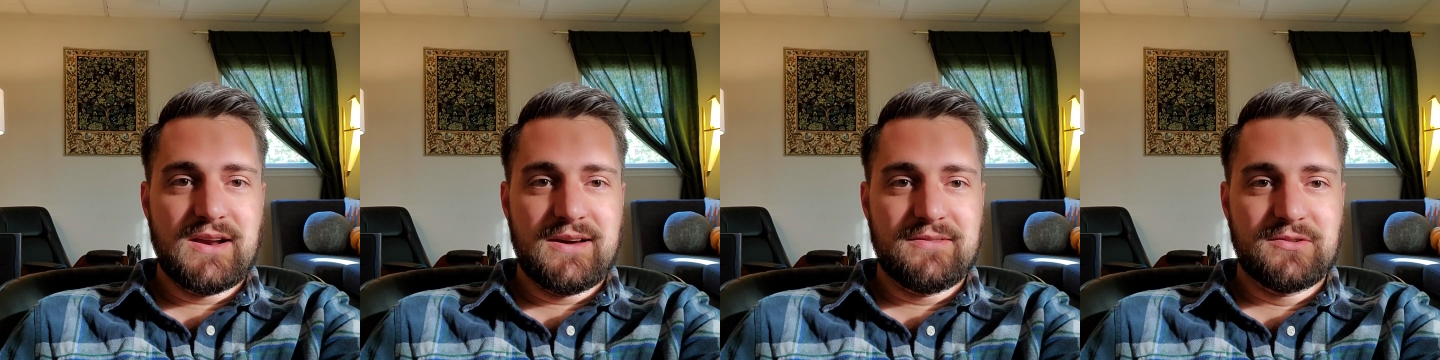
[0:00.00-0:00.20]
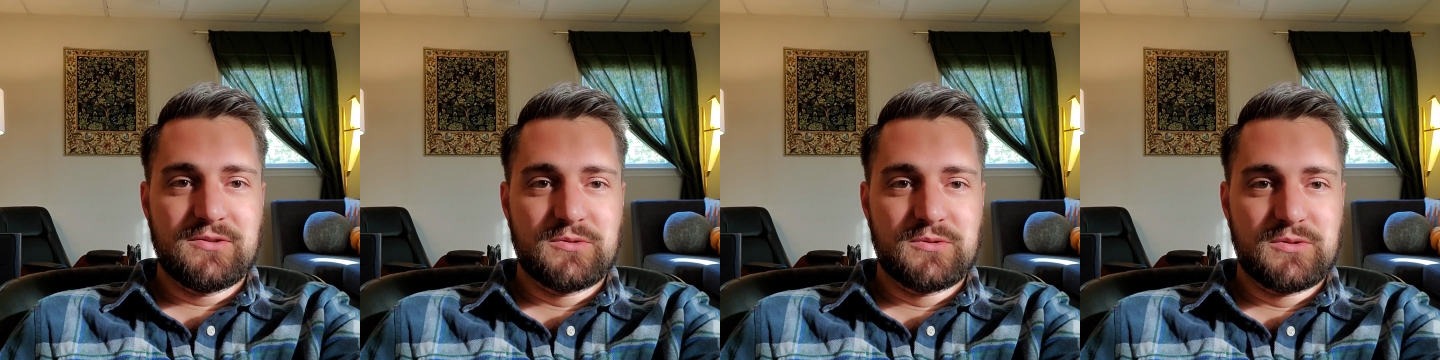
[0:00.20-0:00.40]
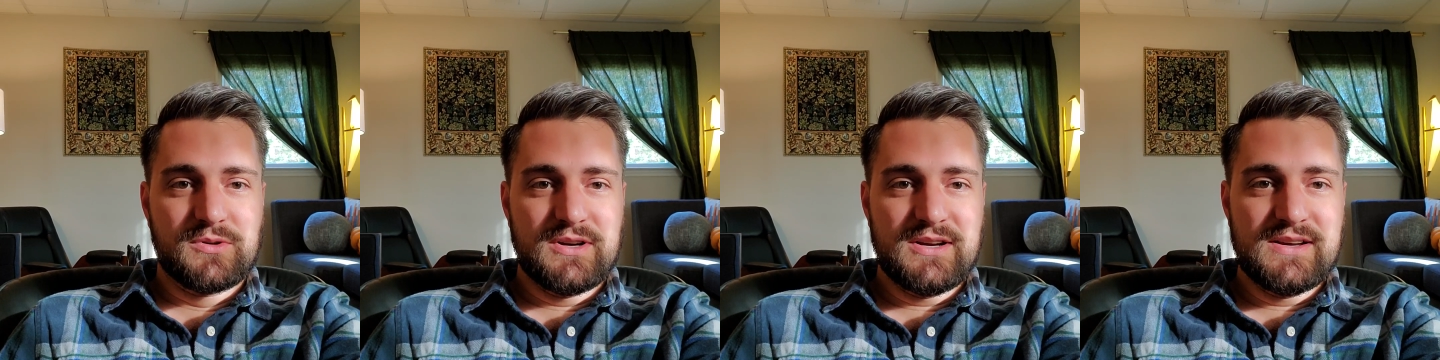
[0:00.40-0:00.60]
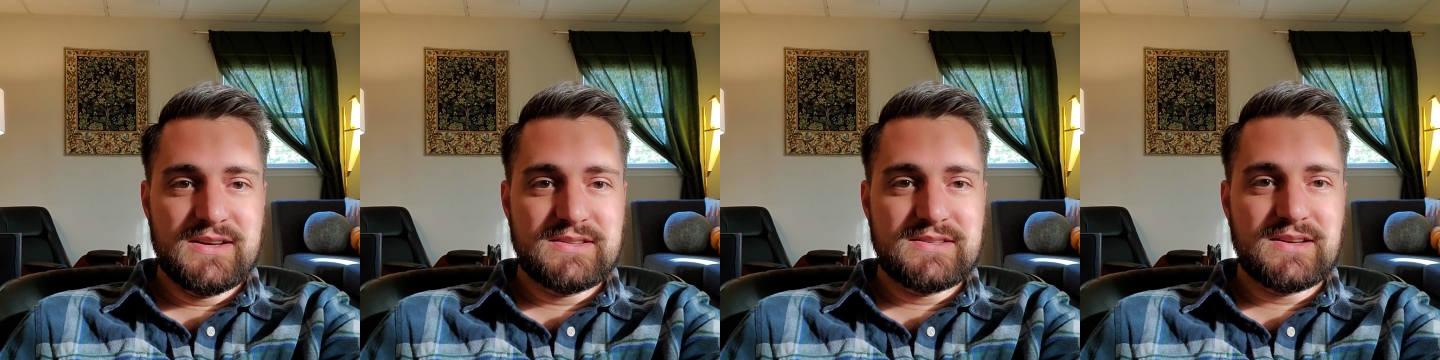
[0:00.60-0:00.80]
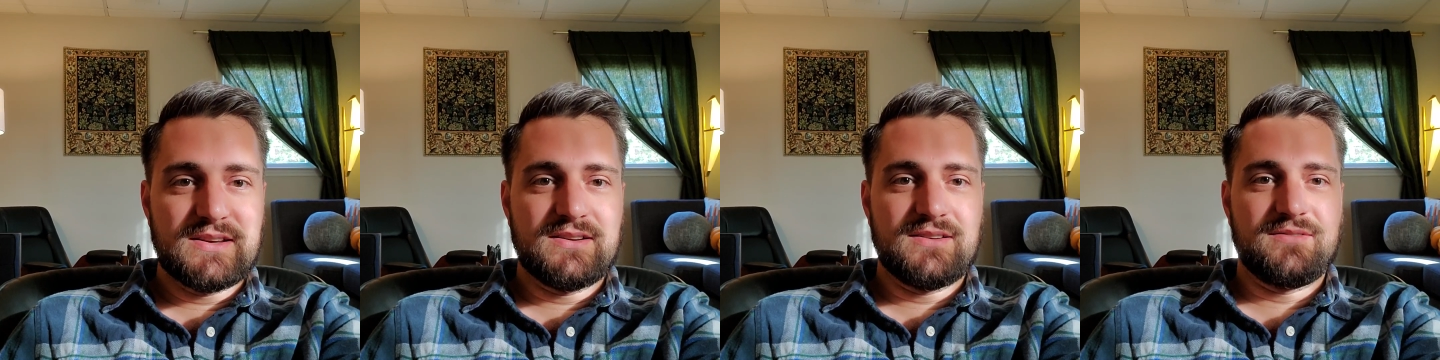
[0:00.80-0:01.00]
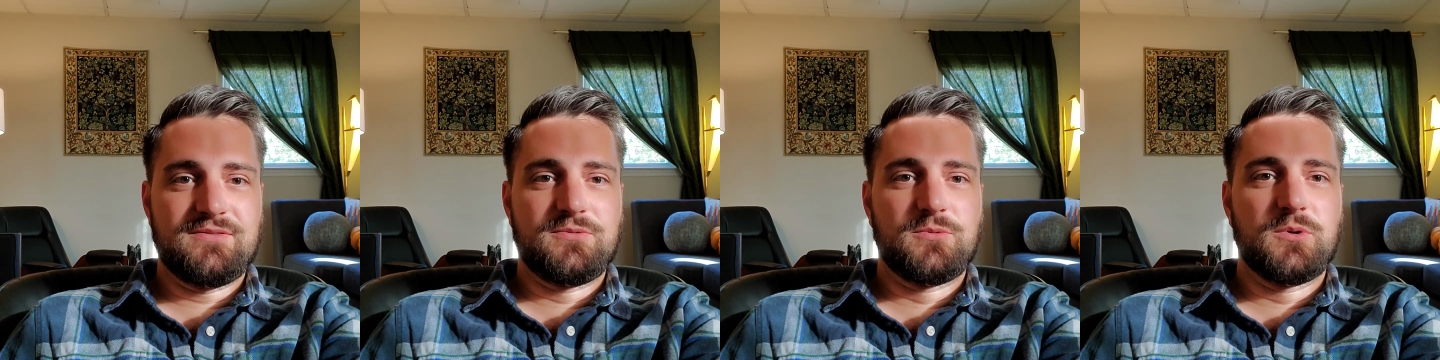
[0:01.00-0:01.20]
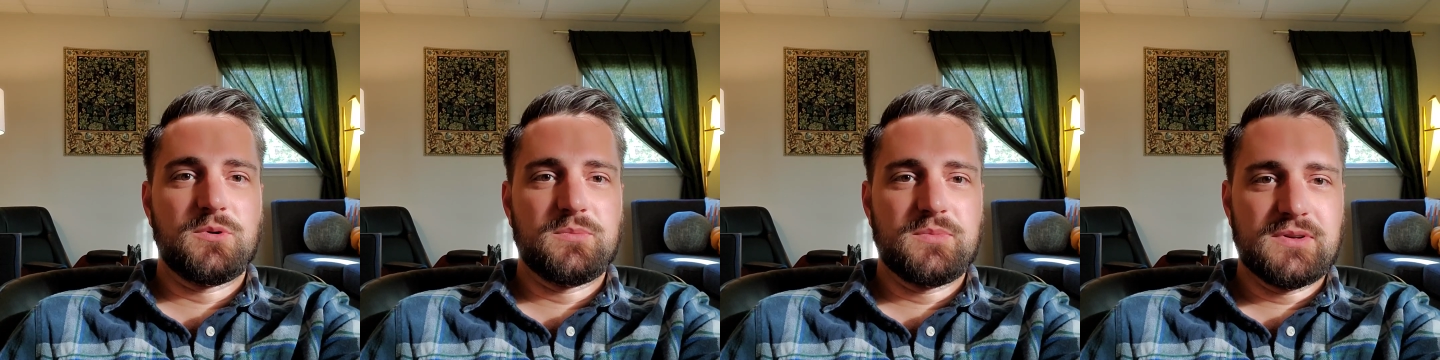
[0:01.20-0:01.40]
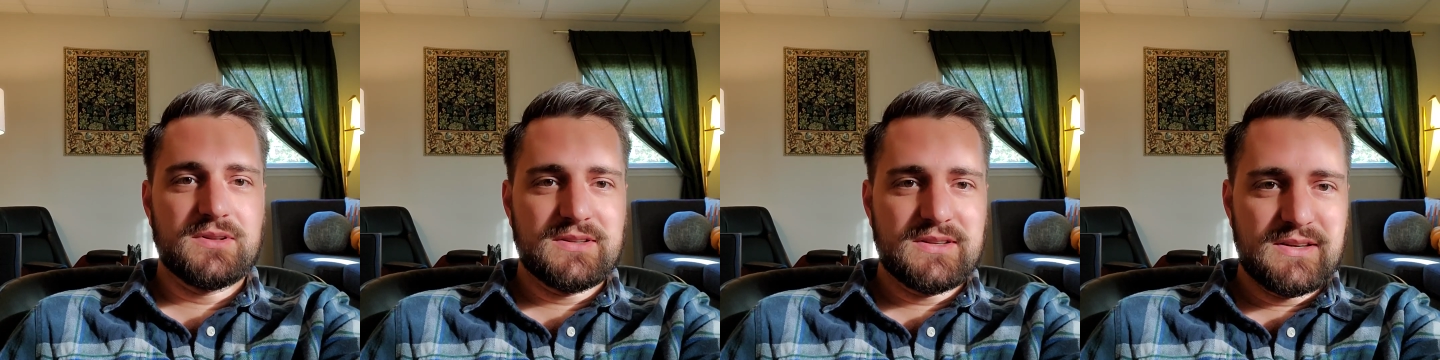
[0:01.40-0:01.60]
have a reason for
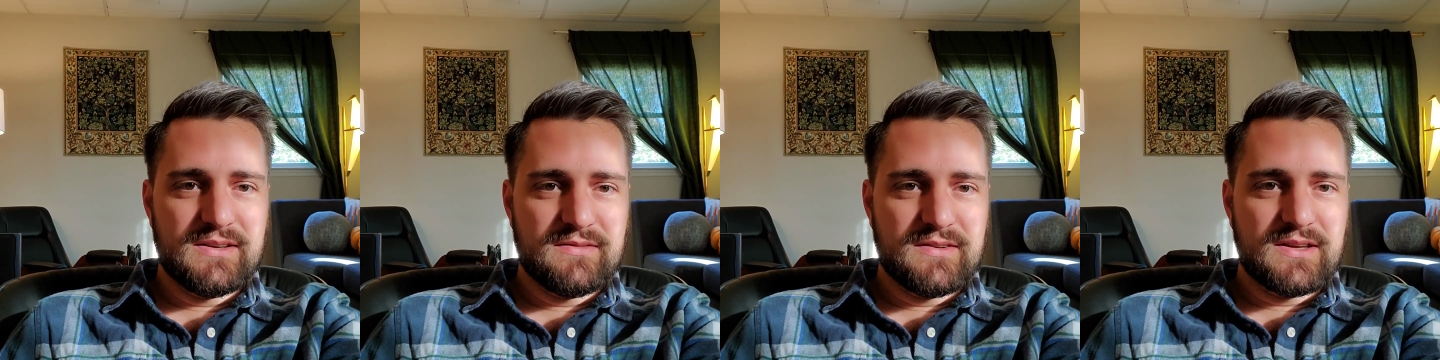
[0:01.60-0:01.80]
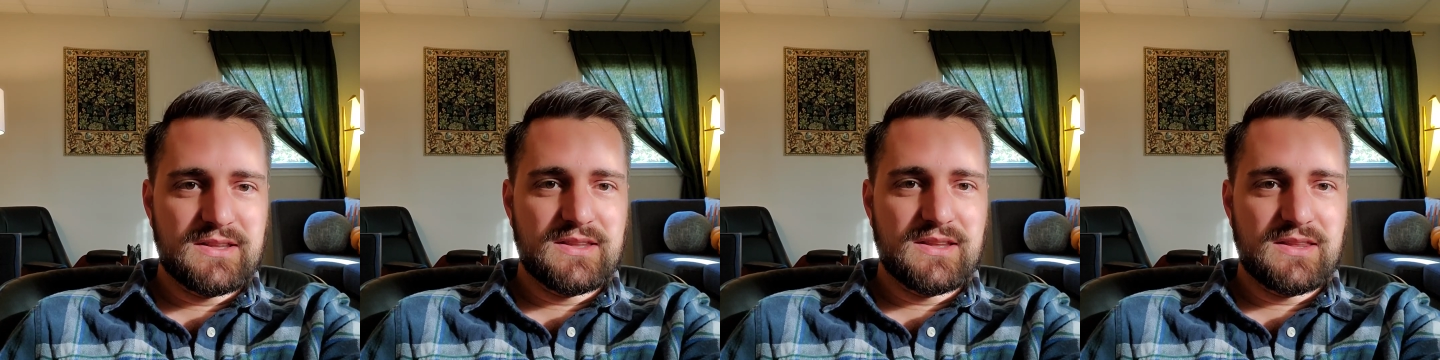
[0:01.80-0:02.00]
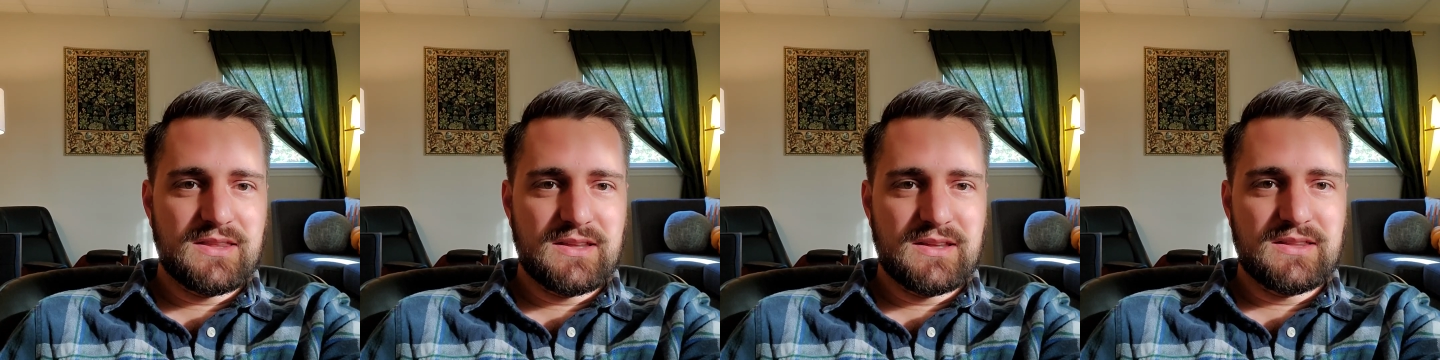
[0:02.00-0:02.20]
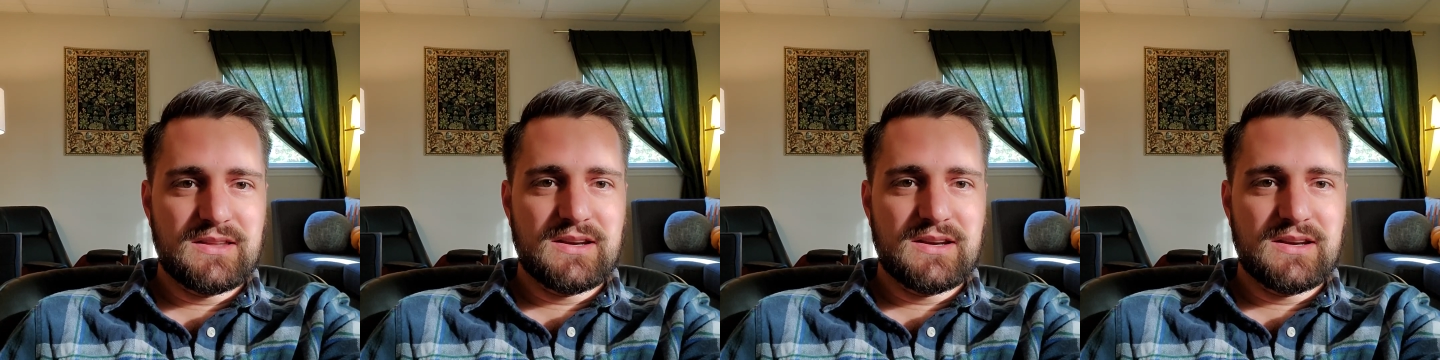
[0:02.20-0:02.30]
believing the thing